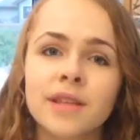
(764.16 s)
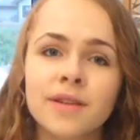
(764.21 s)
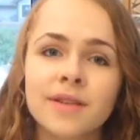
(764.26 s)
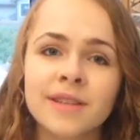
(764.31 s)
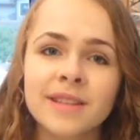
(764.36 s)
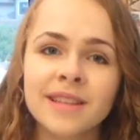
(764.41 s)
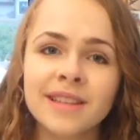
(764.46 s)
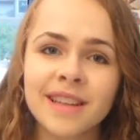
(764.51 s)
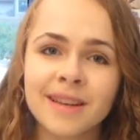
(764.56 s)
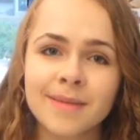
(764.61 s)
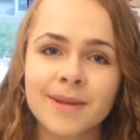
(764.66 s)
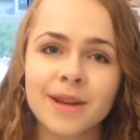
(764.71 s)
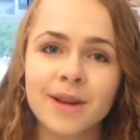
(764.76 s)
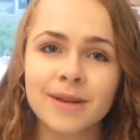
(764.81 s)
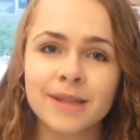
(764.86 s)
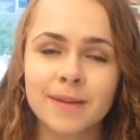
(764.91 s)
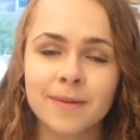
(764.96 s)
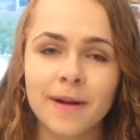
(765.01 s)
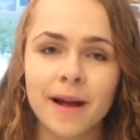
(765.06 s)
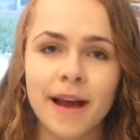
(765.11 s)
So this is going to be
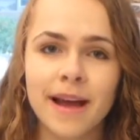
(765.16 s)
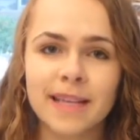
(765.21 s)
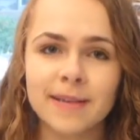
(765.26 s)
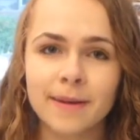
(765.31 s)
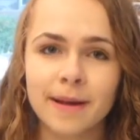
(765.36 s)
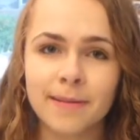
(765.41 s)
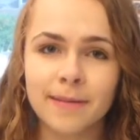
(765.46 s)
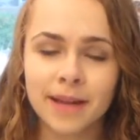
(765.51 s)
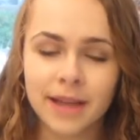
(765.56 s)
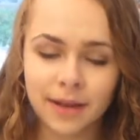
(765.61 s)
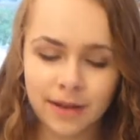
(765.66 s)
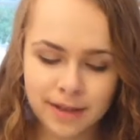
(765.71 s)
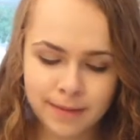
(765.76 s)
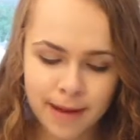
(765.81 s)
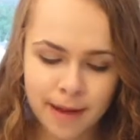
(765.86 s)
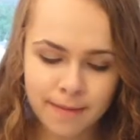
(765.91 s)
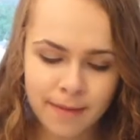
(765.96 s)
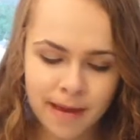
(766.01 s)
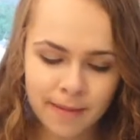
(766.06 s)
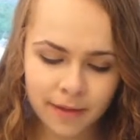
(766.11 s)
no surprise, but I'm going to use
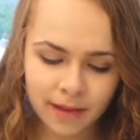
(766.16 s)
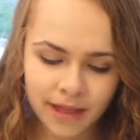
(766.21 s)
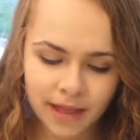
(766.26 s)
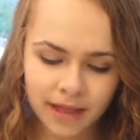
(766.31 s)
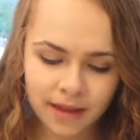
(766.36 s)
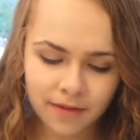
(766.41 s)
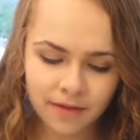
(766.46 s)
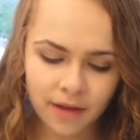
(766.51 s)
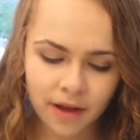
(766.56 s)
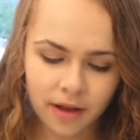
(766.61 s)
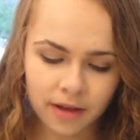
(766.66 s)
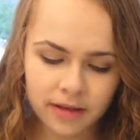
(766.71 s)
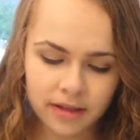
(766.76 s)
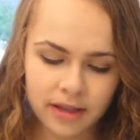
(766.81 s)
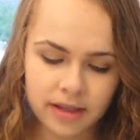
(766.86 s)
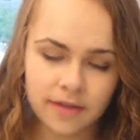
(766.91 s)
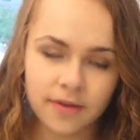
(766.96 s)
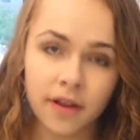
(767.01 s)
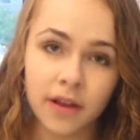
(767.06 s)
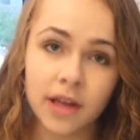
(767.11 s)
my Maybelline The
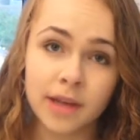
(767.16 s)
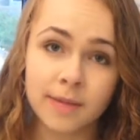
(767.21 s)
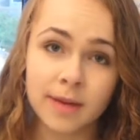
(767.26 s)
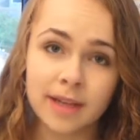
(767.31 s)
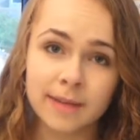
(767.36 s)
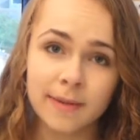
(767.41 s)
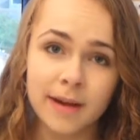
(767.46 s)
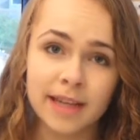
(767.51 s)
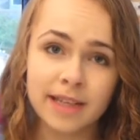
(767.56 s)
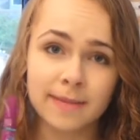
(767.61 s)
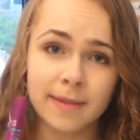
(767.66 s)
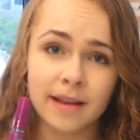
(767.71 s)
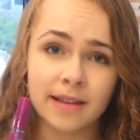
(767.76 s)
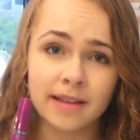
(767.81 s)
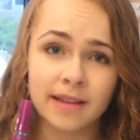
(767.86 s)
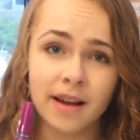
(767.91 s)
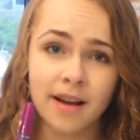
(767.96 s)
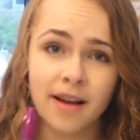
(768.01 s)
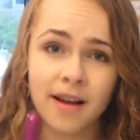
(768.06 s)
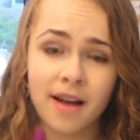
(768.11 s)
Falsies Volume Express
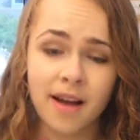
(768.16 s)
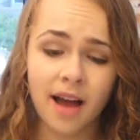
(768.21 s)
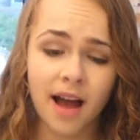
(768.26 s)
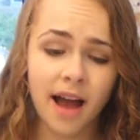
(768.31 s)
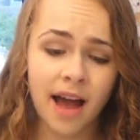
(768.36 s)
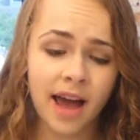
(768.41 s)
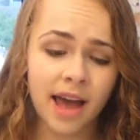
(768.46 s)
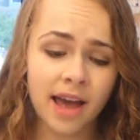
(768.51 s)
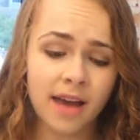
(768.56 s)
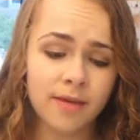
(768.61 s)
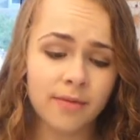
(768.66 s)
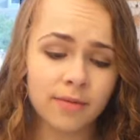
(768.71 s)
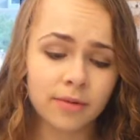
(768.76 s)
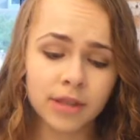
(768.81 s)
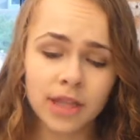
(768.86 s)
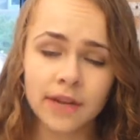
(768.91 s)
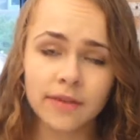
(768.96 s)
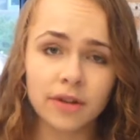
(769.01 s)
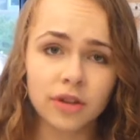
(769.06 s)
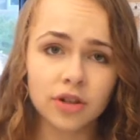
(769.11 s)
Mascara. I
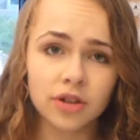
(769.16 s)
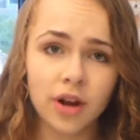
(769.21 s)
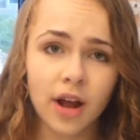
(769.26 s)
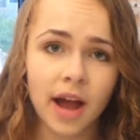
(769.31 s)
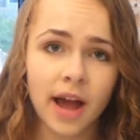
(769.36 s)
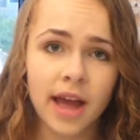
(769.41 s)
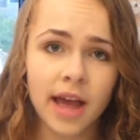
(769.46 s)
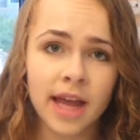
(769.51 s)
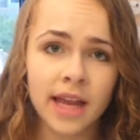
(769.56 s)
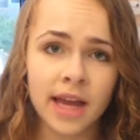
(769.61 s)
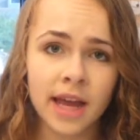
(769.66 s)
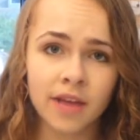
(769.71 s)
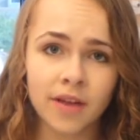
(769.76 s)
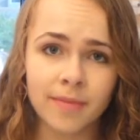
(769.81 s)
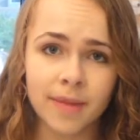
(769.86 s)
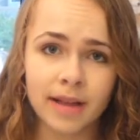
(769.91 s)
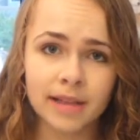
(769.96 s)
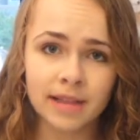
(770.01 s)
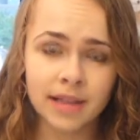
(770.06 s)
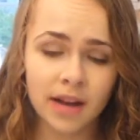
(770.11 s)
will never try any
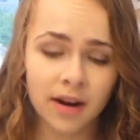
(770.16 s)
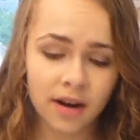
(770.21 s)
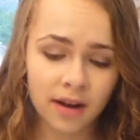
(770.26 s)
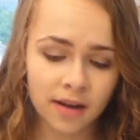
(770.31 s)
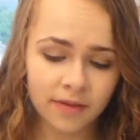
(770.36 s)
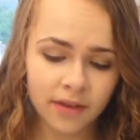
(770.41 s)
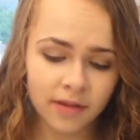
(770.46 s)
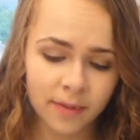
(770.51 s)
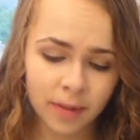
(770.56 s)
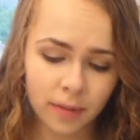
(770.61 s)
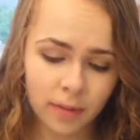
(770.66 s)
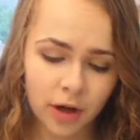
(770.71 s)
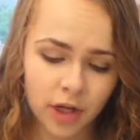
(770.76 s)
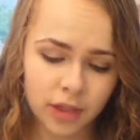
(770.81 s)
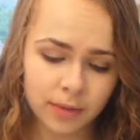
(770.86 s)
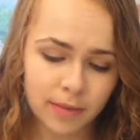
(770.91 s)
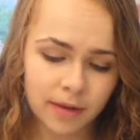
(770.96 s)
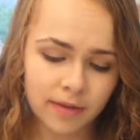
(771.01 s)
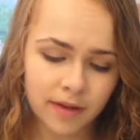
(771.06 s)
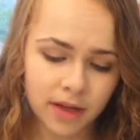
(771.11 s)
other mascara. If you've been
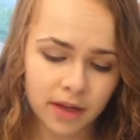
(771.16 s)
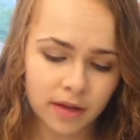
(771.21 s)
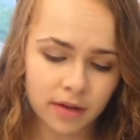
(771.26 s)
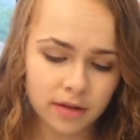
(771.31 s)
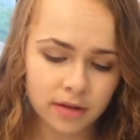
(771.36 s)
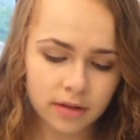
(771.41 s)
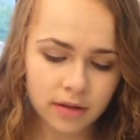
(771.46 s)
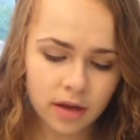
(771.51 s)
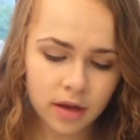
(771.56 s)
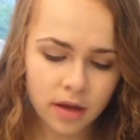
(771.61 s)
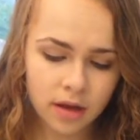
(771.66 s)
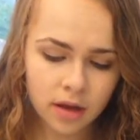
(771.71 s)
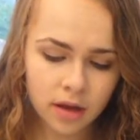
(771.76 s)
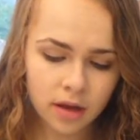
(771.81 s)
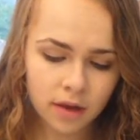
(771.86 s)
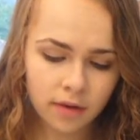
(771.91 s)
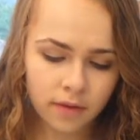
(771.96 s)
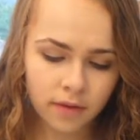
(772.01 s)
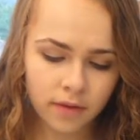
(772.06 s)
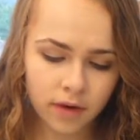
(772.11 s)
watching my videos
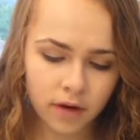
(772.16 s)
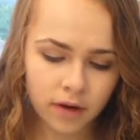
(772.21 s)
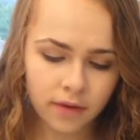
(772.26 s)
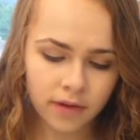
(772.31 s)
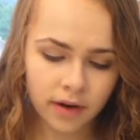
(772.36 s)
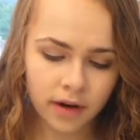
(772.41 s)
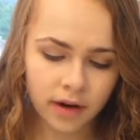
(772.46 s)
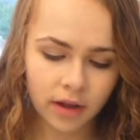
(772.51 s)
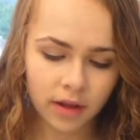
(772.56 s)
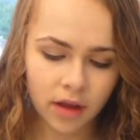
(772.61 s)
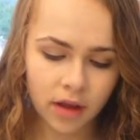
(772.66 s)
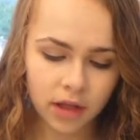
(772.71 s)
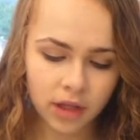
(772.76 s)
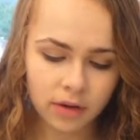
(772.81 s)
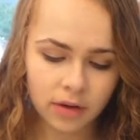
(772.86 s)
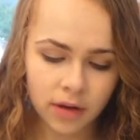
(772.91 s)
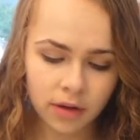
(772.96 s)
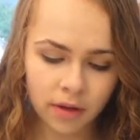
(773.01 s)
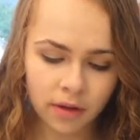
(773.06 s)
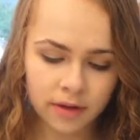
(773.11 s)
for very long,
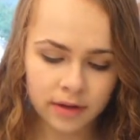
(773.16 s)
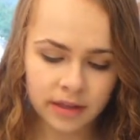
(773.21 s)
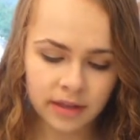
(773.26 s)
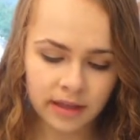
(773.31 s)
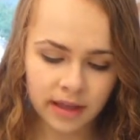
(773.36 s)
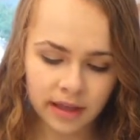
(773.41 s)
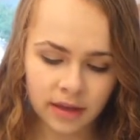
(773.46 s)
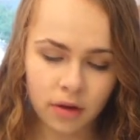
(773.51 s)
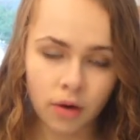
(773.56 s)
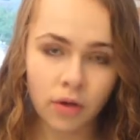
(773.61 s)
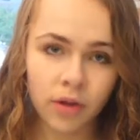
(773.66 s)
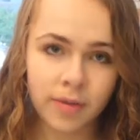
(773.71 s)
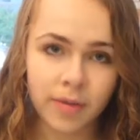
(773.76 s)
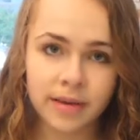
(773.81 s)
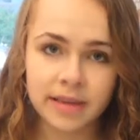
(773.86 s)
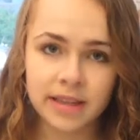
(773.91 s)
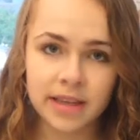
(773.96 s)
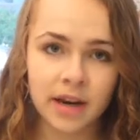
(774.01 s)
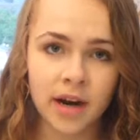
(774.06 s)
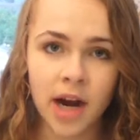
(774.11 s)
you know that this is like the only
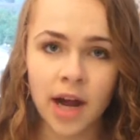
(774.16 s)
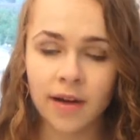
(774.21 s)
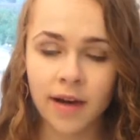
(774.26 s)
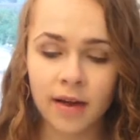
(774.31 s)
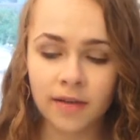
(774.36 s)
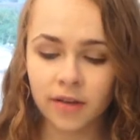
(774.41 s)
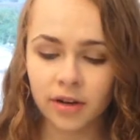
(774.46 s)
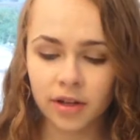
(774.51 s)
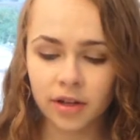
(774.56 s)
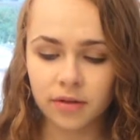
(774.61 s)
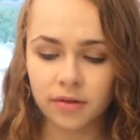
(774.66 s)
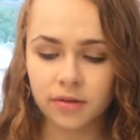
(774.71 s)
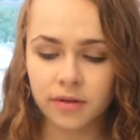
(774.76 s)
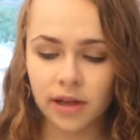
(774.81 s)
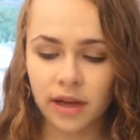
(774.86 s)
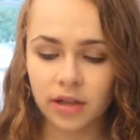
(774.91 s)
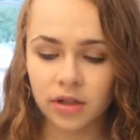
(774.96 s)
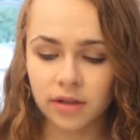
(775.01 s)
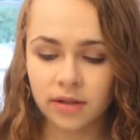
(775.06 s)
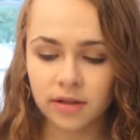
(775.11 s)
mascara I ever use.